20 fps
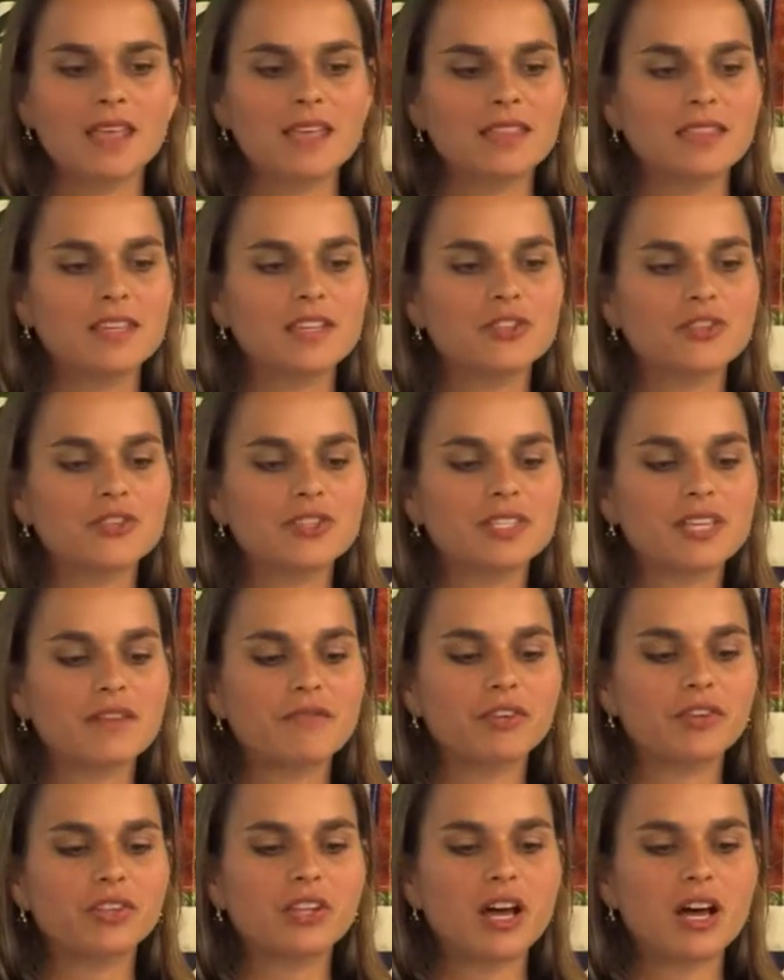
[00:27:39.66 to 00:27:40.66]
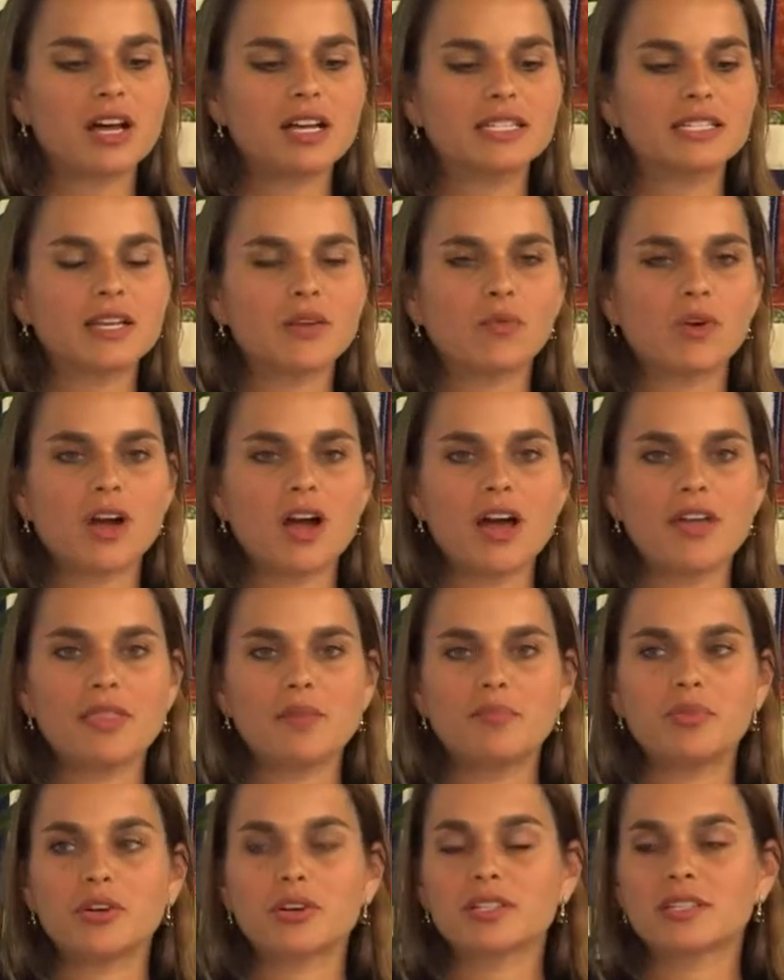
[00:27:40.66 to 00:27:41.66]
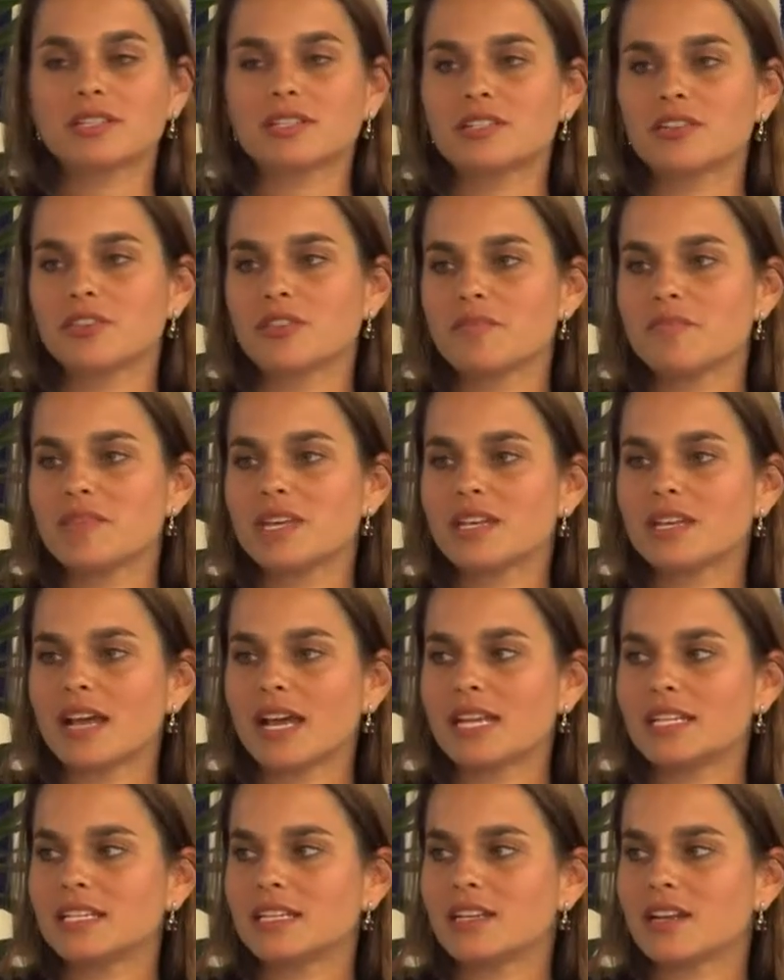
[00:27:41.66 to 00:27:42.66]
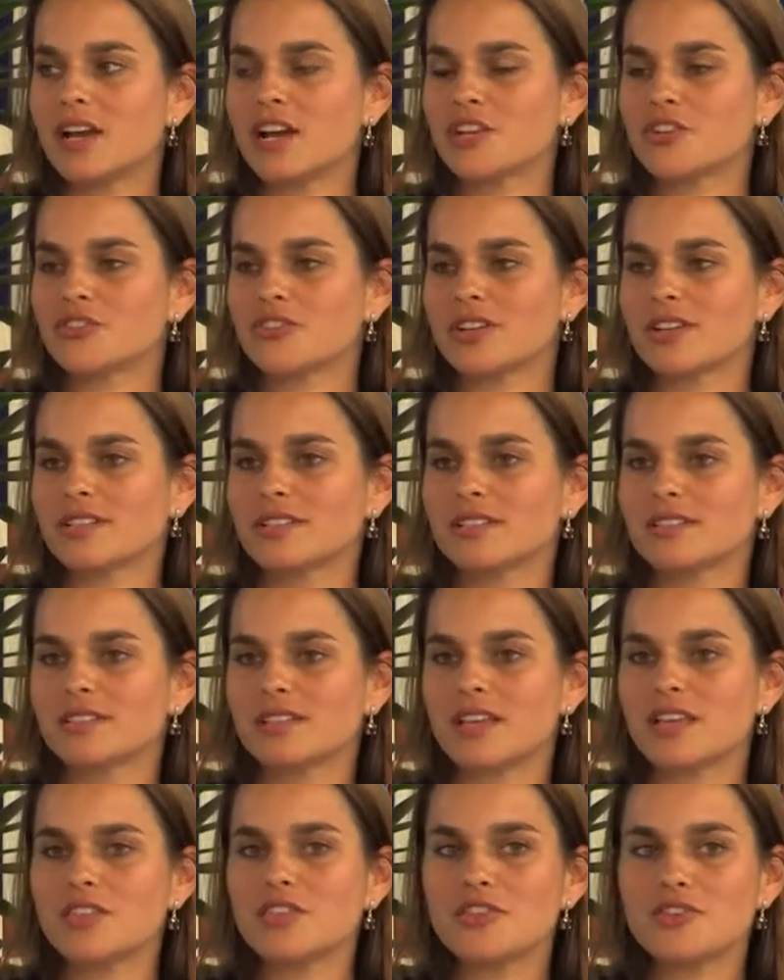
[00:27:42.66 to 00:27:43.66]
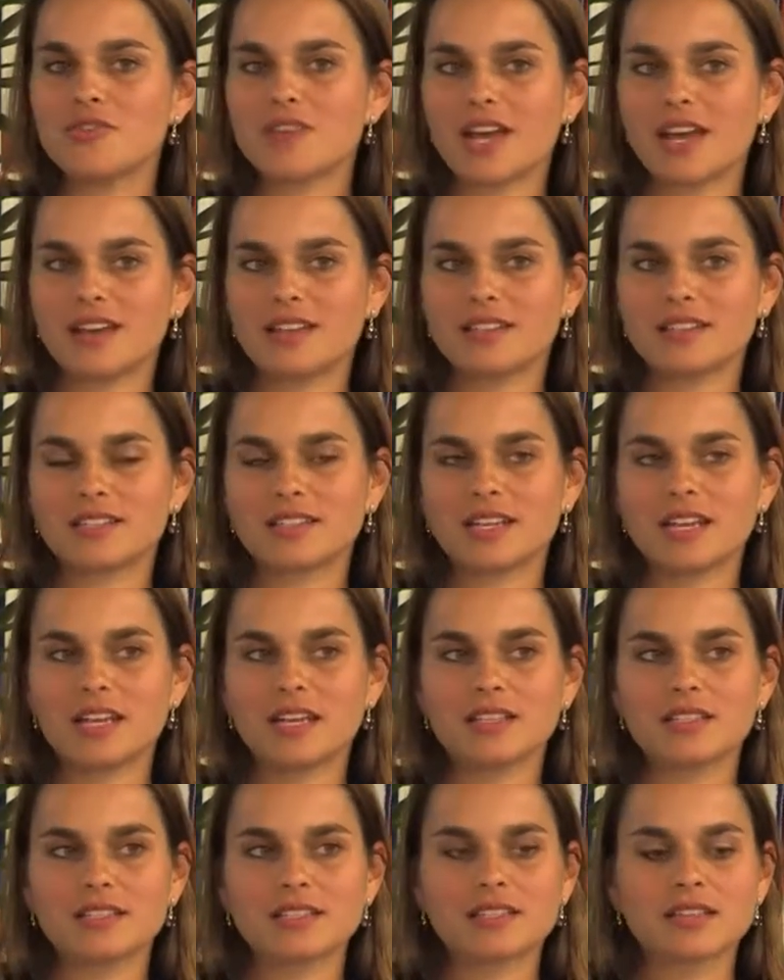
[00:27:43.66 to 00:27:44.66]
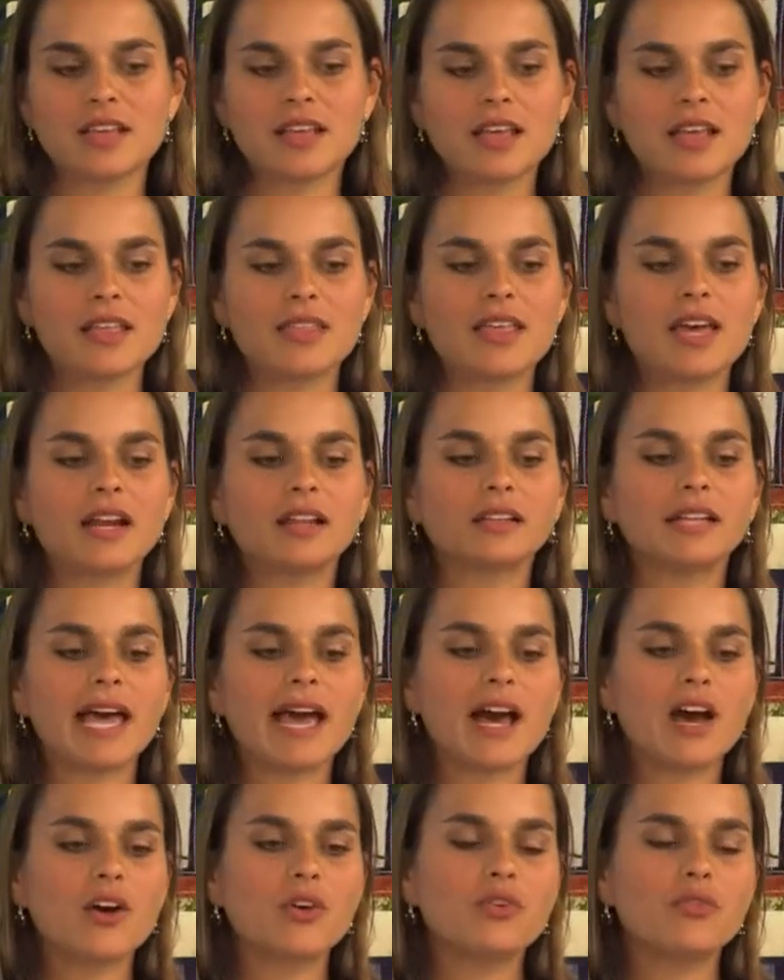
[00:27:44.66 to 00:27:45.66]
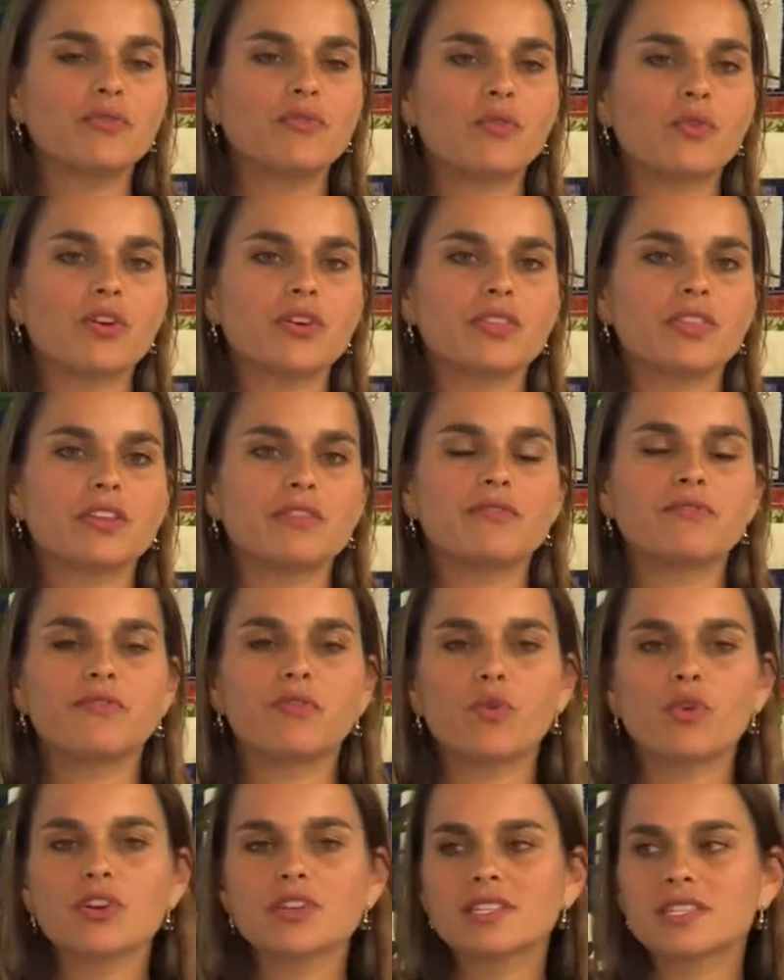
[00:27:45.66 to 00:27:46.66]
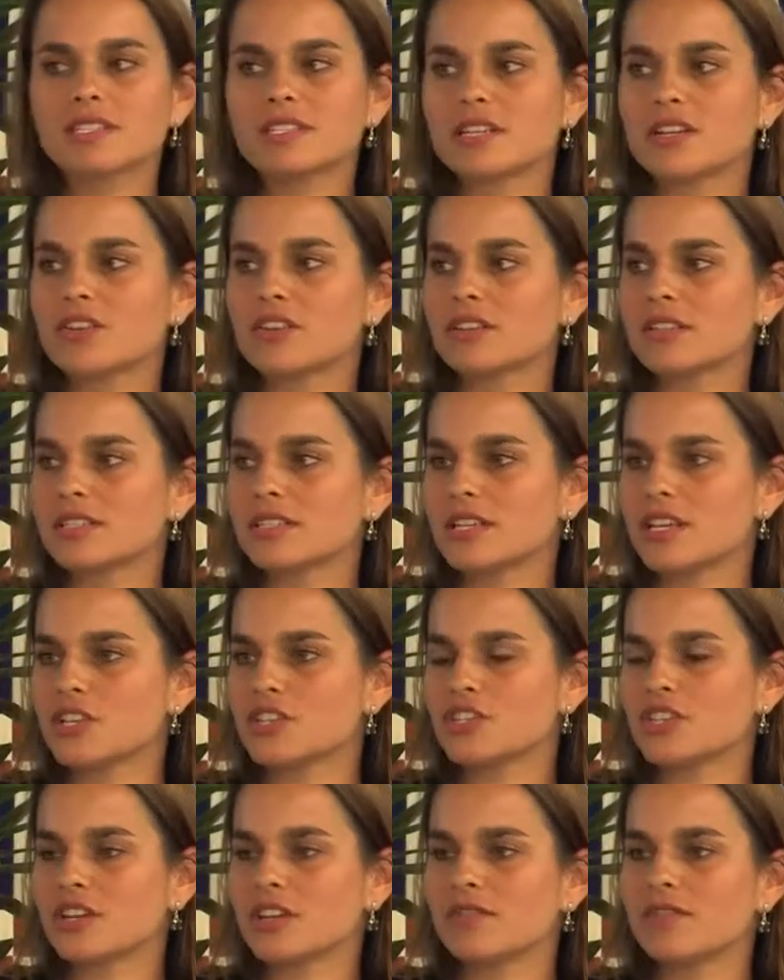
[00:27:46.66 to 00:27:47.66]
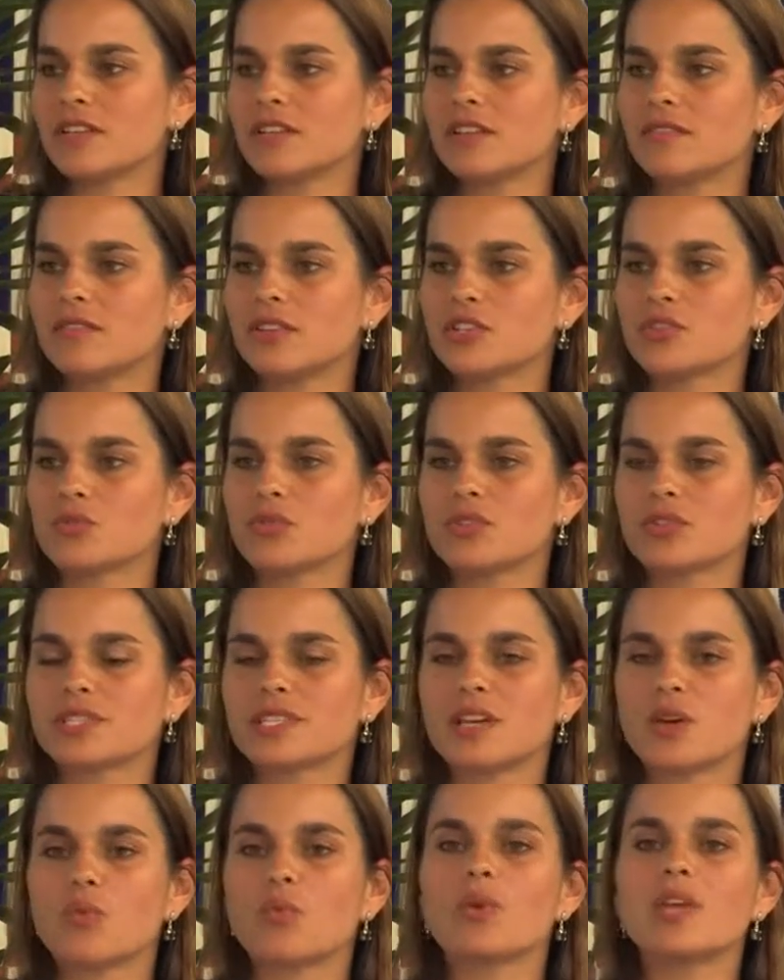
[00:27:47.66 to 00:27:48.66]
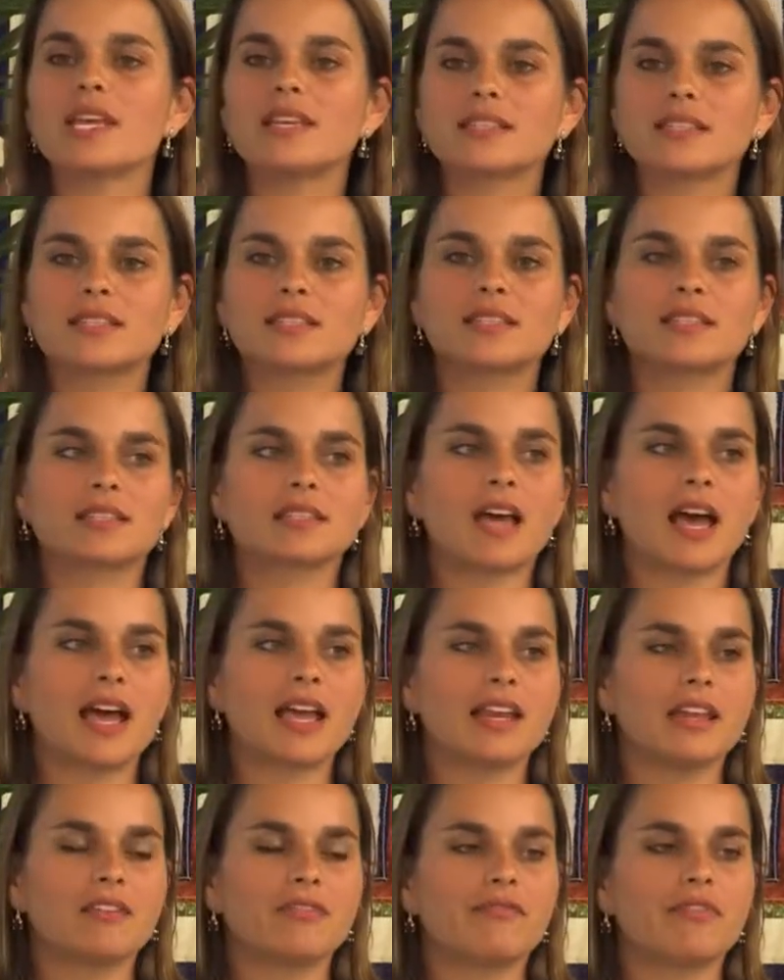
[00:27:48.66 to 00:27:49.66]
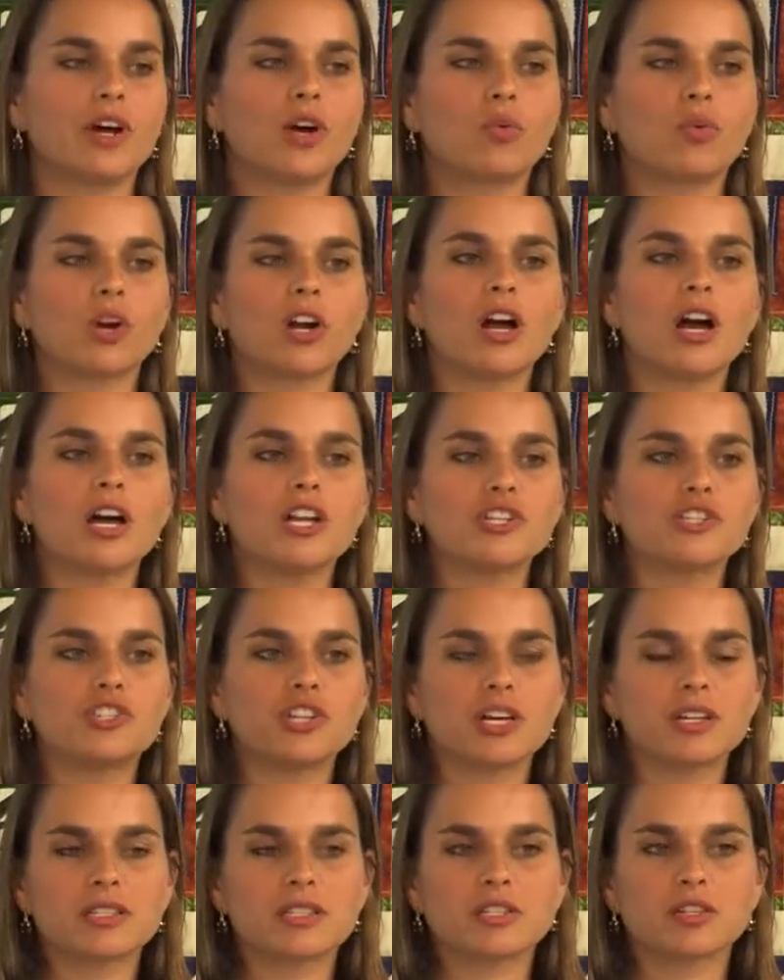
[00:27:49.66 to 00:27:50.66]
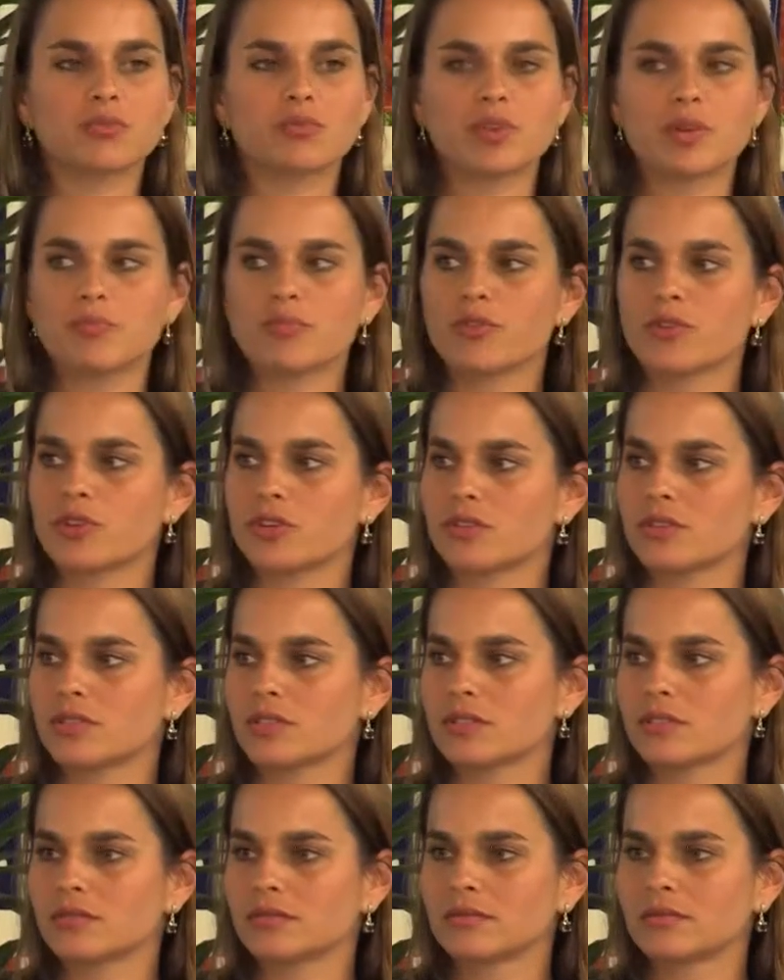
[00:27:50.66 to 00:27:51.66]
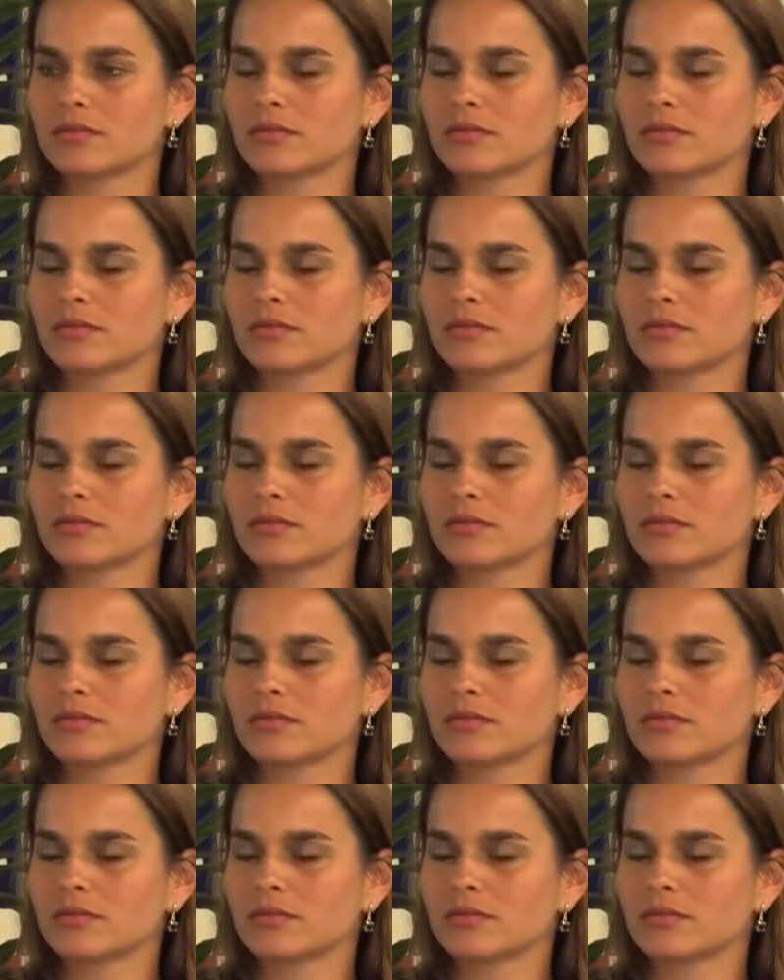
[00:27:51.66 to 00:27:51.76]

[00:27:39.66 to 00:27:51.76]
These are several laws that were on the books until the mid 1900s in the United States that allowed for the forced sterilization of individuals that we as a society felt were unjust to reproduce,